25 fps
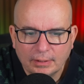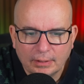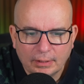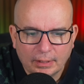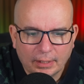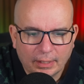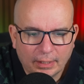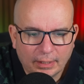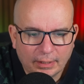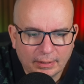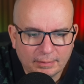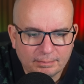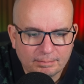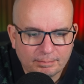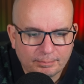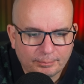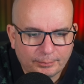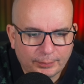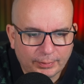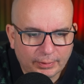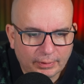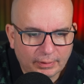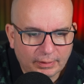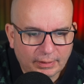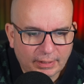
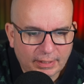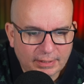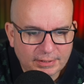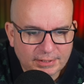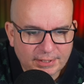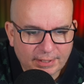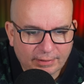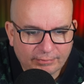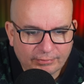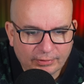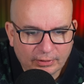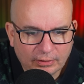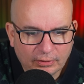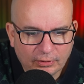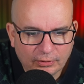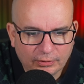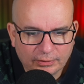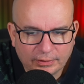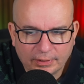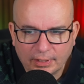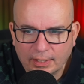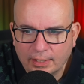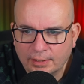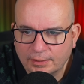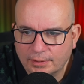But let's have a
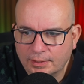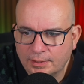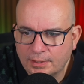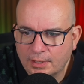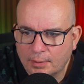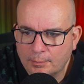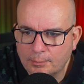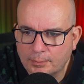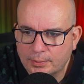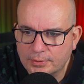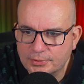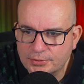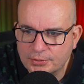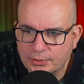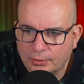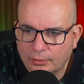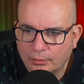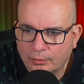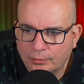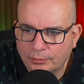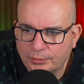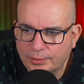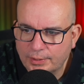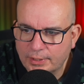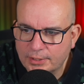look at the numbers
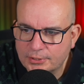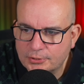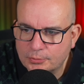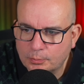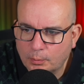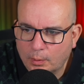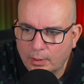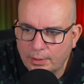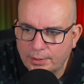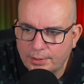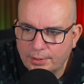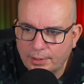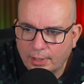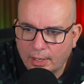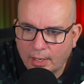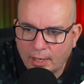on this one.